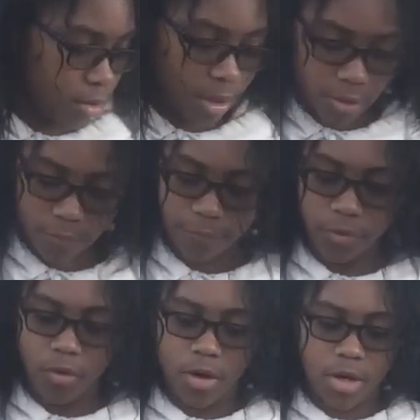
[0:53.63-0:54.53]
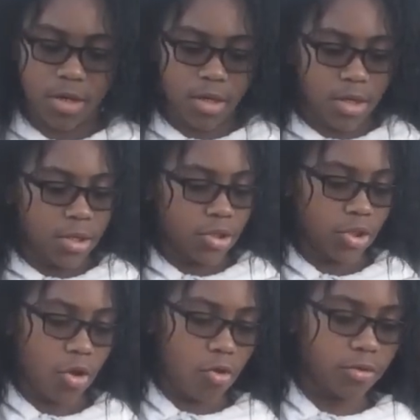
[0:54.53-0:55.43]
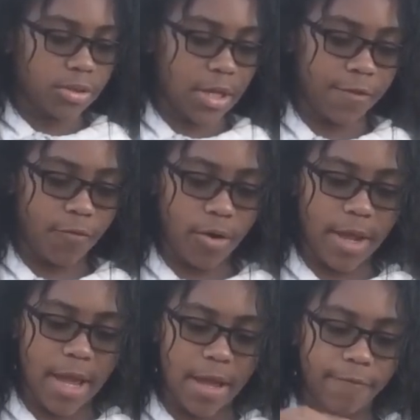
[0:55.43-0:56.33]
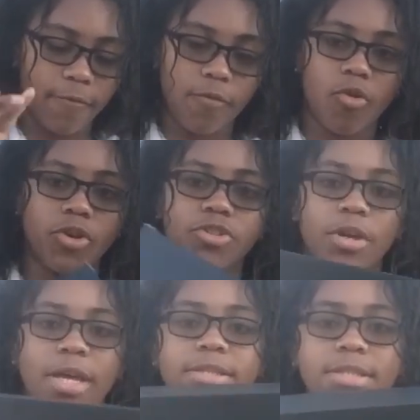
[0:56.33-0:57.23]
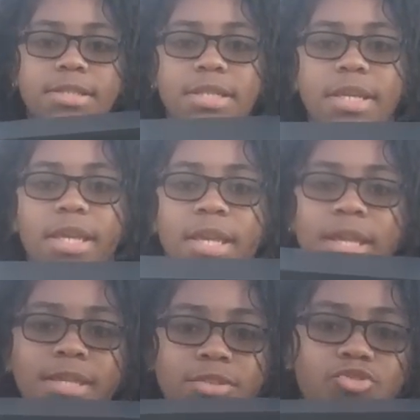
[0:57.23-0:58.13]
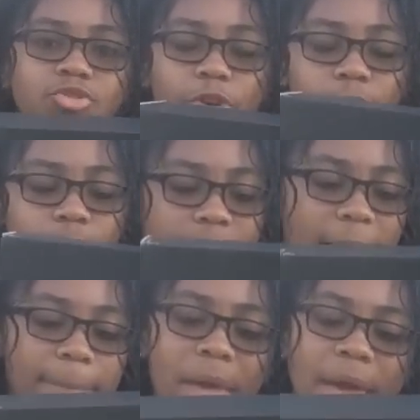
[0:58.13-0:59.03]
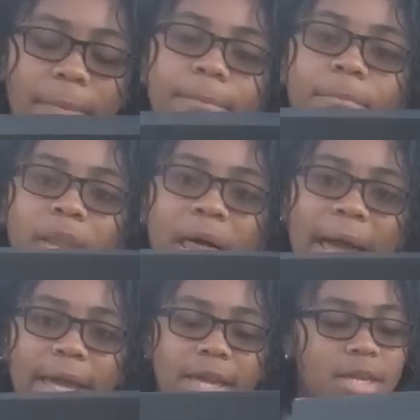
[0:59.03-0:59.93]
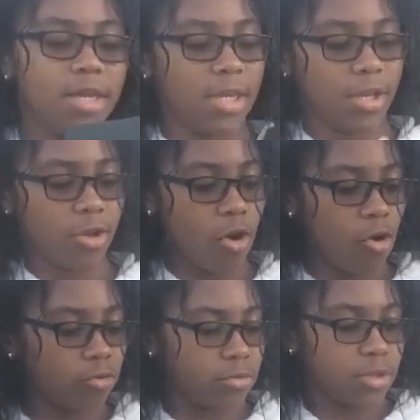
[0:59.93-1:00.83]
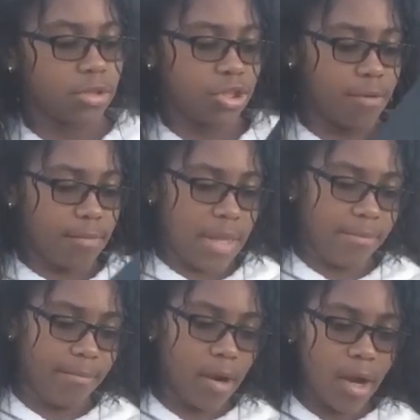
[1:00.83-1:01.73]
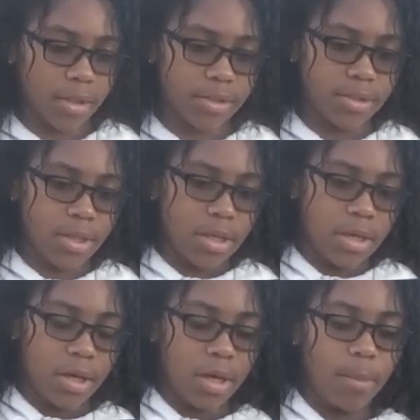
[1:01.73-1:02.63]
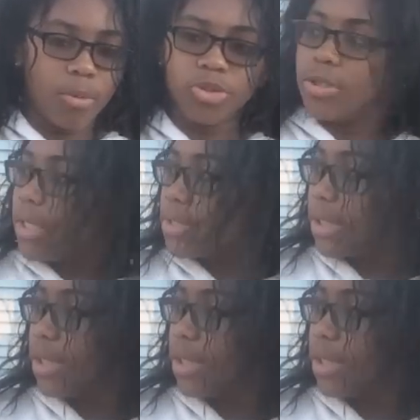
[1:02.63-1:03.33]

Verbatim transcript: that on the floor. So size four and a half. Of course, you guys can see it is a Jordan with that matte black and gold Jumpman box. Um, I want you guys